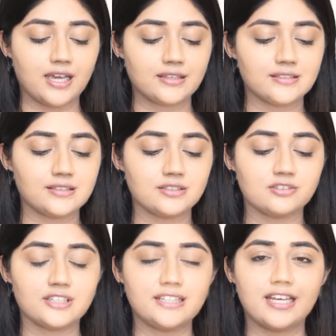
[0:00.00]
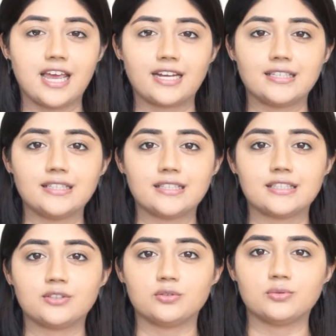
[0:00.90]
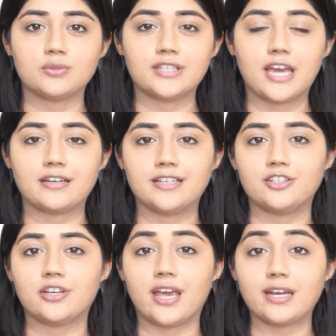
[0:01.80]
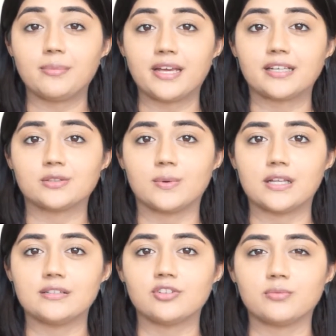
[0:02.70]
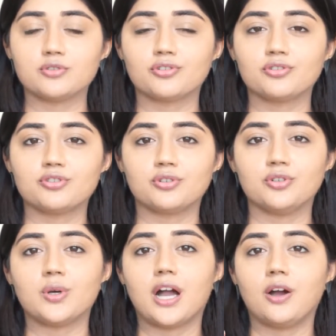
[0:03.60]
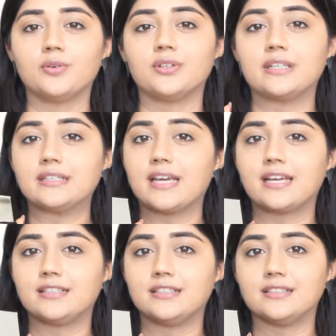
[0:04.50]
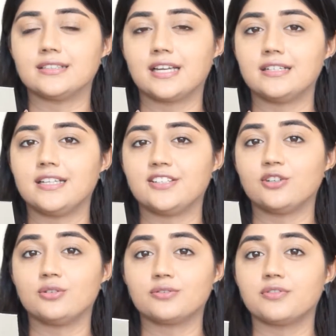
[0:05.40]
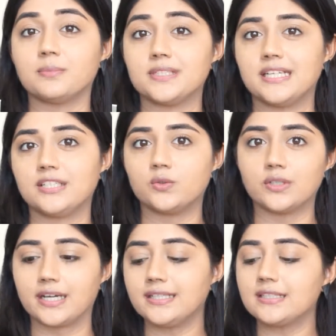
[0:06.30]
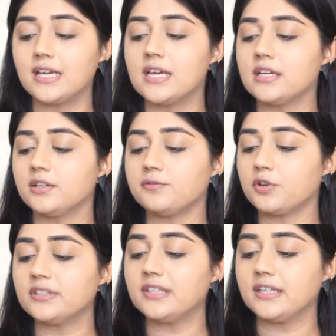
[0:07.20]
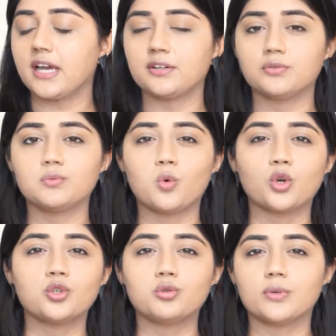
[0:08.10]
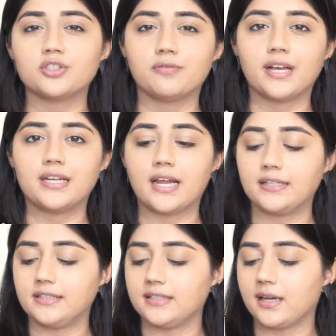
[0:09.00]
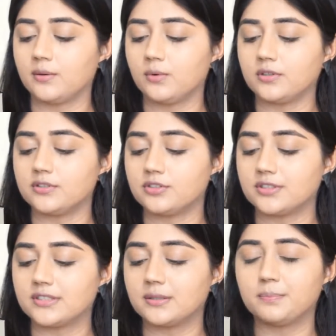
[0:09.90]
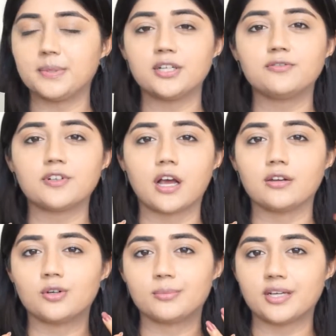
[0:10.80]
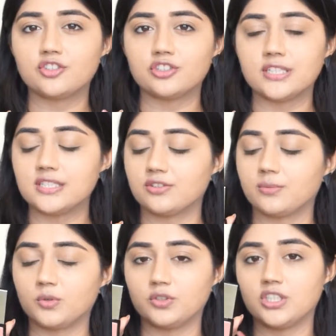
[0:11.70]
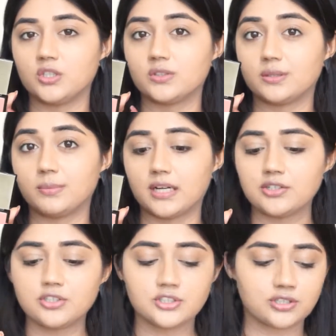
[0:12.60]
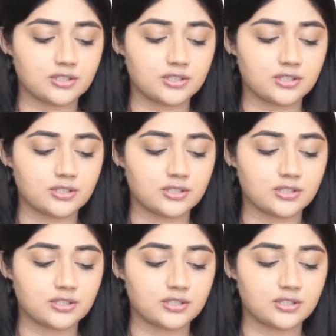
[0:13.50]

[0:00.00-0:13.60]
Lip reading: And this is a really handy kit to carry in your handbag as well. So I'm just going to show you how you can carry this and take your look from day to night. Now for the day, I don't want too much of highlighting. I want just a bit of color on my cheeks. So I'm going to use the blush.